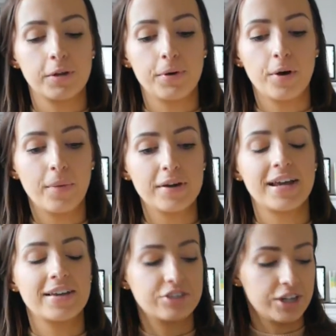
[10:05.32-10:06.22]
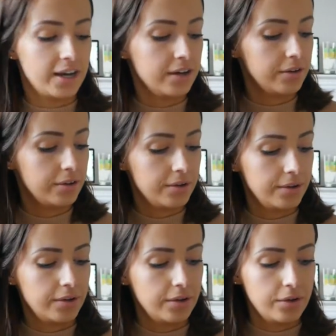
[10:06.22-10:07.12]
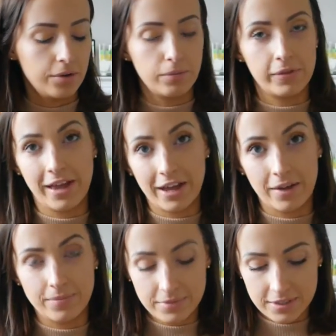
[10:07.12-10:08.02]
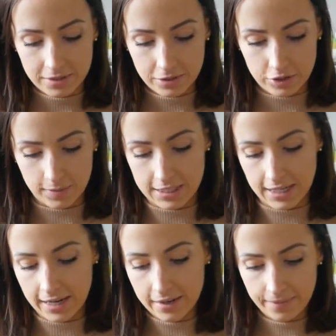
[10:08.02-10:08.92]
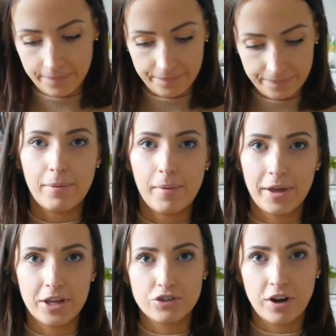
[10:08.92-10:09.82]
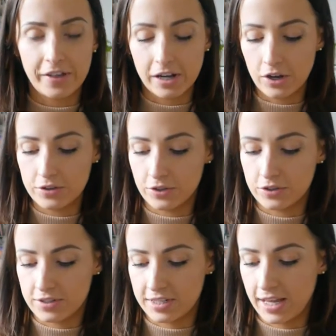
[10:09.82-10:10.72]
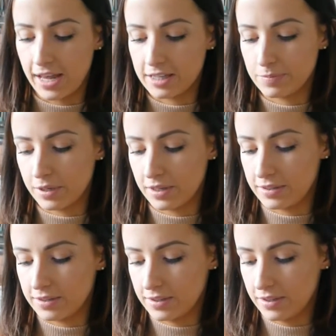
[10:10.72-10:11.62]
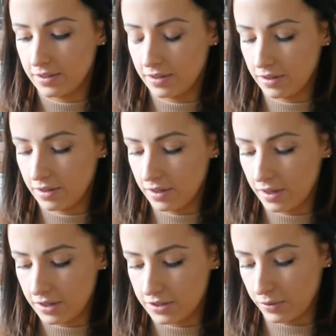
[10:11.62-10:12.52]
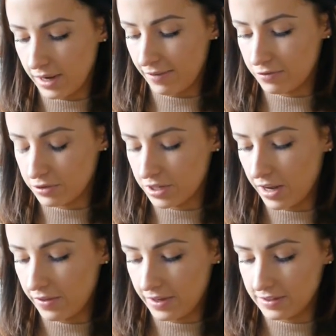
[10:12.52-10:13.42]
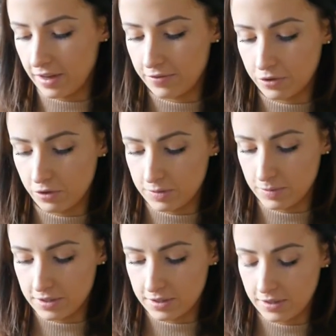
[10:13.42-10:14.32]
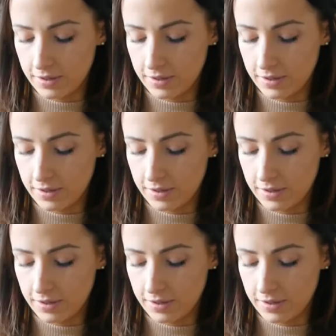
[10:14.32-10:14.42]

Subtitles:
I'm going to put on my desk chair when that comes, should be today. Probably going to try the clothes on just in case, because I don't want to have to return these after Christmas.